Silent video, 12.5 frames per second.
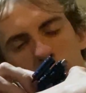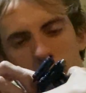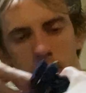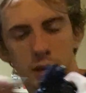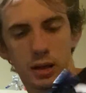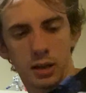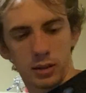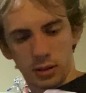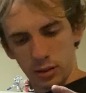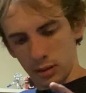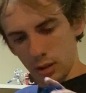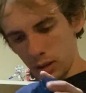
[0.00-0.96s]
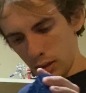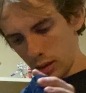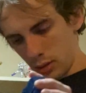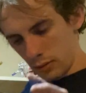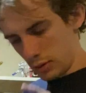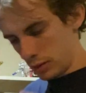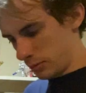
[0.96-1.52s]
I guess
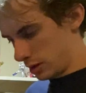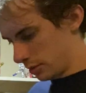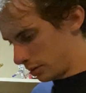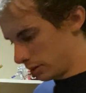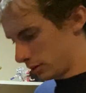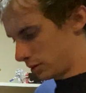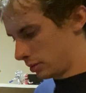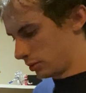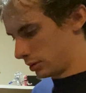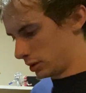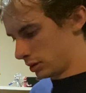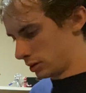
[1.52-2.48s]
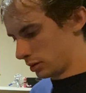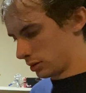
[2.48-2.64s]
what I'm supposed to do is just